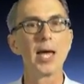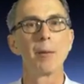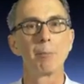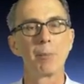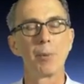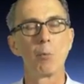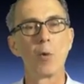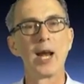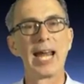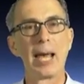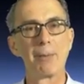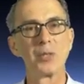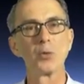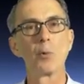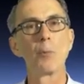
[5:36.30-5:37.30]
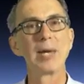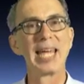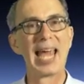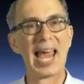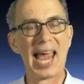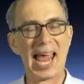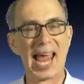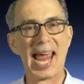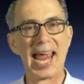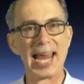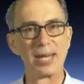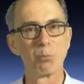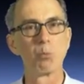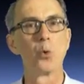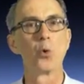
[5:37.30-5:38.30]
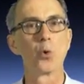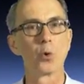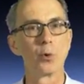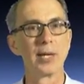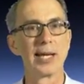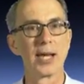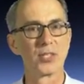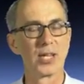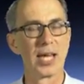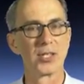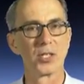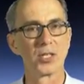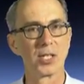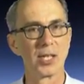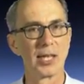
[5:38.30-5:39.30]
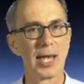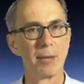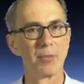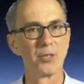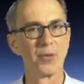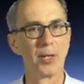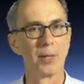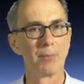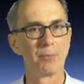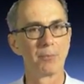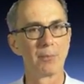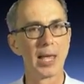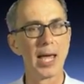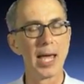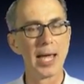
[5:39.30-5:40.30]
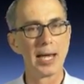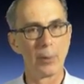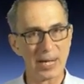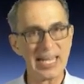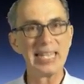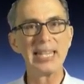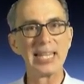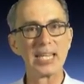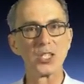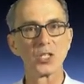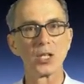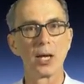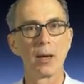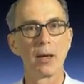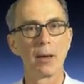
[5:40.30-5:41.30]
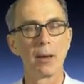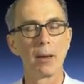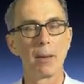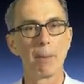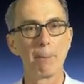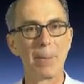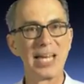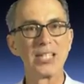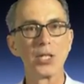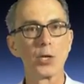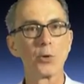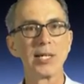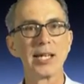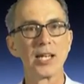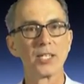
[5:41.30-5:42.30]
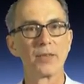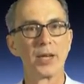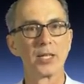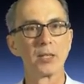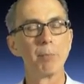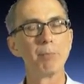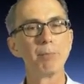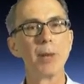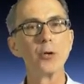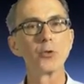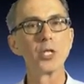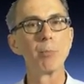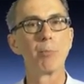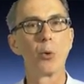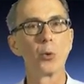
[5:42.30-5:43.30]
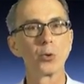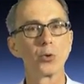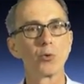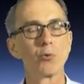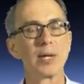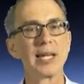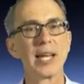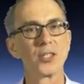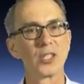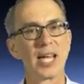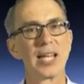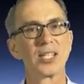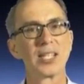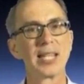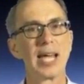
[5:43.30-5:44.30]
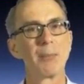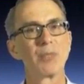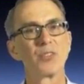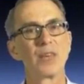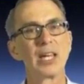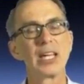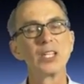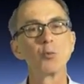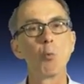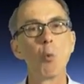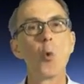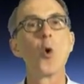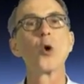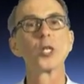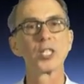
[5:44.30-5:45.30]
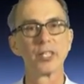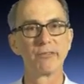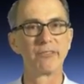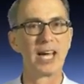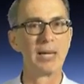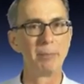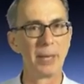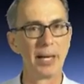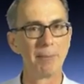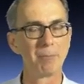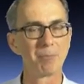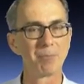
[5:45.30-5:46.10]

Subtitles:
but what happens when we add more greenhouse gases to the atmosphere. Now, in this basic greenhouse effect, the most important greenhouse gas in the atmosphere is water vapor,